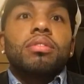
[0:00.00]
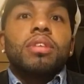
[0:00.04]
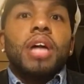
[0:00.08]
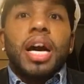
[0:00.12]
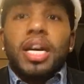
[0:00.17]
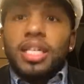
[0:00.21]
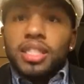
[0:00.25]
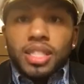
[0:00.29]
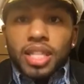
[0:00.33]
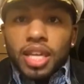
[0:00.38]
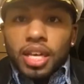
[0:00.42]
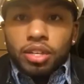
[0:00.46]

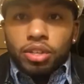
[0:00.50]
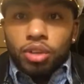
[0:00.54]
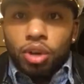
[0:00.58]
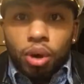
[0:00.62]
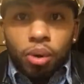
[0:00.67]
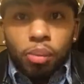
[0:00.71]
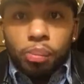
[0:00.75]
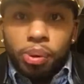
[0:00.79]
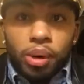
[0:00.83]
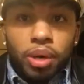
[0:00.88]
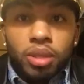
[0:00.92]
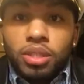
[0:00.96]
I said
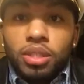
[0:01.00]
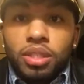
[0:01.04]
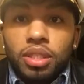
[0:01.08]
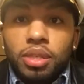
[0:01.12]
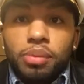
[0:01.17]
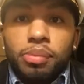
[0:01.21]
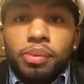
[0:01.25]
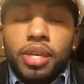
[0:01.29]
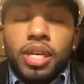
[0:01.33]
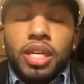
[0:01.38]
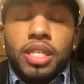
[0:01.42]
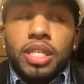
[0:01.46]
no personally
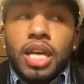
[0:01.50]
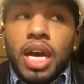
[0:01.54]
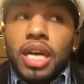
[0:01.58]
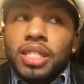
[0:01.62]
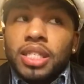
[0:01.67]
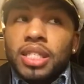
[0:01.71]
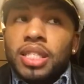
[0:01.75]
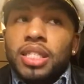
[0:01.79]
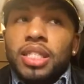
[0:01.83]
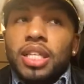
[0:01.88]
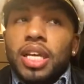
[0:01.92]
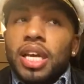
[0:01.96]
because
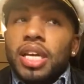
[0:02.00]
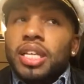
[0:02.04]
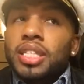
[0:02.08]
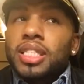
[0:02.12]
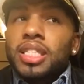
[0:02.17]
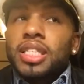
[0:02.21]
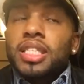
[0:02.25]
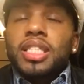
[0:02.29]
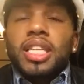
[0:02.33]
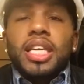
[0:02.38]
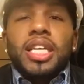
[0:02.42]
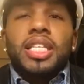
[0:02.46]
it
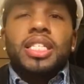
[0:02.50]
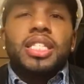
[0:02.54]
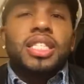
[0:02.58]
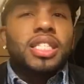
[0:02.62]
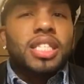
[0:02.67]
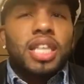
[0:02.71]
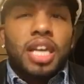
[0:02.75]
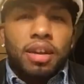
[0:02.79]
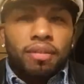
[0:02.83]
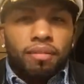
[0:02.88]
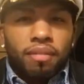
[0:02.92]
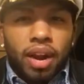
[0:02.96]
just didn't
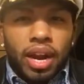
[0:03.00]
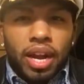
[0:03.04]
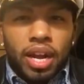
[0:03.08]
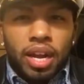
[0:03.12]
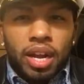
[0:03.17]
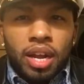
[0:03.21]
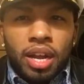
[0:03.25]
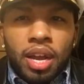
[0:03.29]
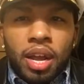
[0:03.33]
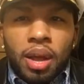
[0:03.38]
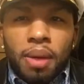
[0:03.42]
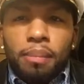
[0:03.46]
seem right.
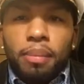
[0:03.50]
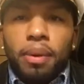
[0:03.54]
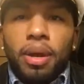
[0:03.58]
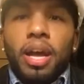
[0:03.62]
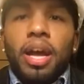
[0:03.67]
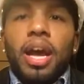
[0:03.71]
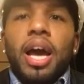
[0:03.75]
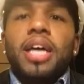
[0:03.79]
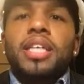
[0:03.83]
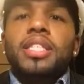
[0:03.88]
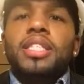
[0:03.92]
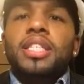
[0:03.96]

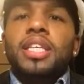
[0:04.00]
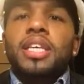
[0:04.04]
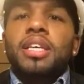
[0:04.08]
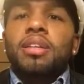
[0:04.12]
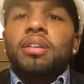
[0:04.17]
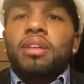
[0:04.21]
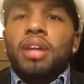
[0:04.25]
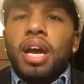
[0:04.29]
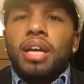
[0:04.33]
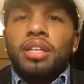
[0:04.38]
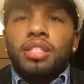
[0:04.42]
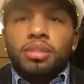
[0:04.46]
But I
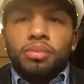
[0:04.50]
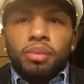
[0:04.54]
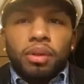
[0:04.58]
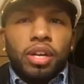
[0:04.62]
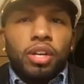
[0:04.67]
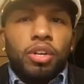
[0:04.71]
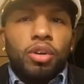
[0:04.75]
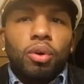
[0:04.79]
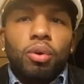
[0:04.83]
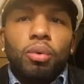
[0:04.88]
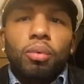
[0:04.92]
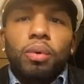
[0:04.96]
just want
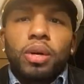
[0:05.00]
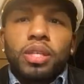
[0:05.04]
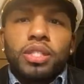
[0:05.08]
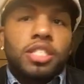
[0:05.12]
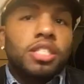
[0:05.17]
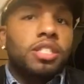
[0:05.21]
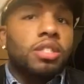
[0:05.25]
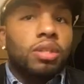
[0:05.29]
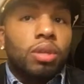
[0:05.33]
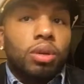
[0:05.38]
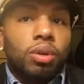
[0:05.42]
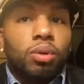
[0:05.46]
to know, was it
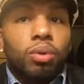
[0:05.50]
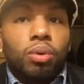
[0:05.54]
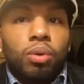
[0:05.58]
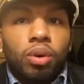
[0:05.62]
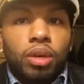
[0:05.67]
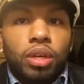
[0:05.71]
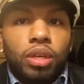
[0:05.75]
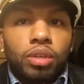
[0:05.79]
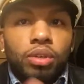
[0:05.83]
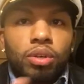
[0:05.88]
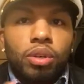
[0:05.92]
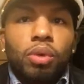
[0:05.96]
still going
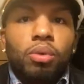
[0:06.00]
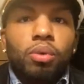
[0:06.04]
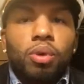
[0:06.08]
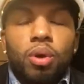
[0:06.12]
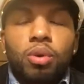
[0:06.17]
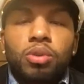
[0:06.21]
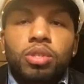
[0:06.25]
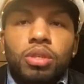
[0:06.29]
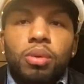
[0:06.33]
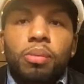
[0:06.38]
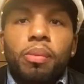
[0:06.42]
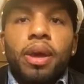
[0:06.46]
to
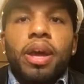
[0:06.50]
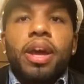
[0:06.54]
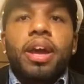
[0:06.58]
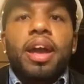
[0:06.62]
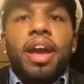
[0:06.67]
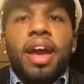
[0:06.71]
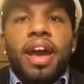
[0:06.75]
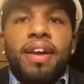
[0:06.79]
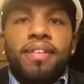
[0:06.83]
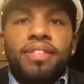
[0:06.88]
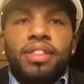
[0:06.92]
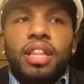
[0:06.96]
go somewhere
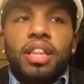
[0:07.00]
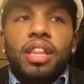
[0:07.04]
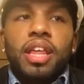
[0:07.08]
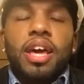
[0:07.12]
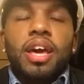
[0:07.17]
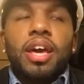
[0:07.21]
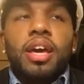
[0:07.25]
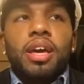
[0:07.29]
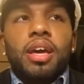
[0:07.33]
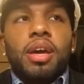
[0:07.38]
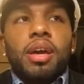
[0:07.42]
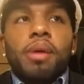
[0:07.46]
after
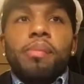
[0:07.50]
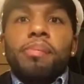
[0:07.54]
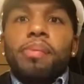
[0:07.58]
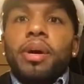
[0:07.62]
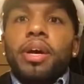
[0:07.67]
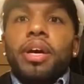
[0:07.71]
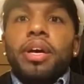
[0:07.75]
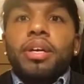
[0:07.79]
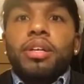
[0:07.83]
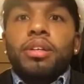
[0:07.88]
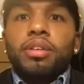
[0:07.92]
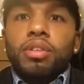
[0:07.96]
that?
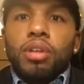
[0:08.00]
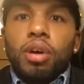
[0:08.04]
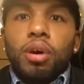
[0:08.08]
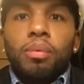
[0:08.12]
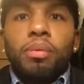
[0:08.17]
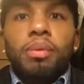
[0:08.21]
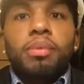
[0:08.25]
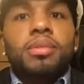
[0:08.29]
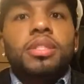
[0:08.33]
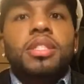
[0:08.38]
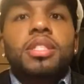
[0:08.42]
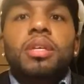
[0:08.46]
But we
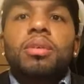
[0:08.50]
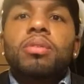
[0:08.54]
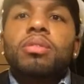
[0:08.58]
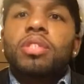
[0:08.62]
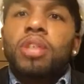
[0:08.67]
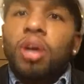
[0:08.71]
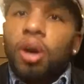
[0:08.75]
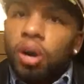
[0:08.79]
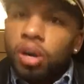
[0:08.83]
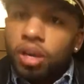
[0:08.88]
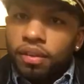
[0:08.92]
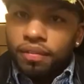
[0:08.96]
were still
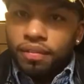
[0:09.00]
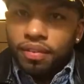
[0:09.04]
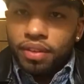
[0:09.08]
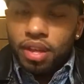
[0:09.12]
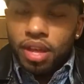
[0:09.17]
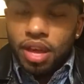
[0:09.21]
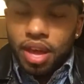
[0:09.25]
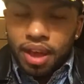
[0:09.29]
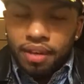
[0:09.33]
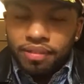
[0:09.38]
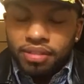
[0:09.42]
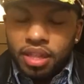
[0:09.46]
talking
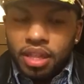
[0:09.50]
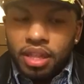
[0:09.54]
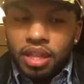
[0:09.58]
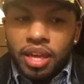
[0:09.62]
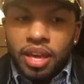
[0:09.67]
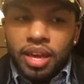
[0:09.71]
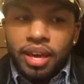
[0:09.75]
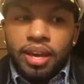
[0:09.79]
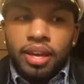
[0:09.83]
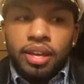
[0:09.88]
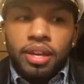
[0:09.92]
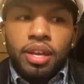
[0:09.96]
after
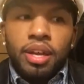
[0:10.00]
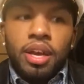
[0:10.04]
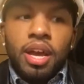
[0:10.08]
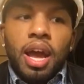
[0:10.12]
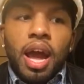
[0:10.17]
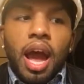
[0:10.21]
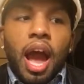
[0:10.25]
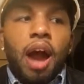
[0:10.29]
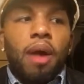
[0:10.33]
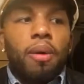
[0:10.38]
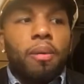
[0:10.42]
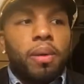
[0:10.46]
that.
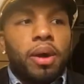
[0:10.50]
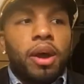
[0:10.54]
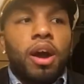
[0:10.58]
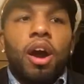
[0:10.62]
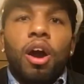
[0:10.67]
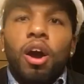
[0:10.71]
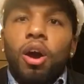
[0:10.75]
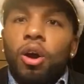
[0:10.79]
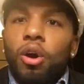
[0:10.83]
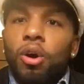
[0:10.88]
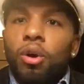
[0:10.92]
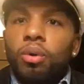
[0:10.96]
I went
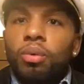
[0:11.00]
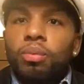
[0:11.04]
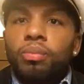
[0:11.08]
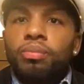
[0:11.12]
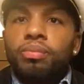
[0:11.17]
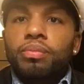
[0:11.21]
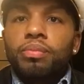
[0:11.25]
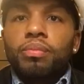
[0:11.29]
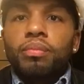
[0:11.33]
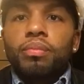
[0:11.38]
home.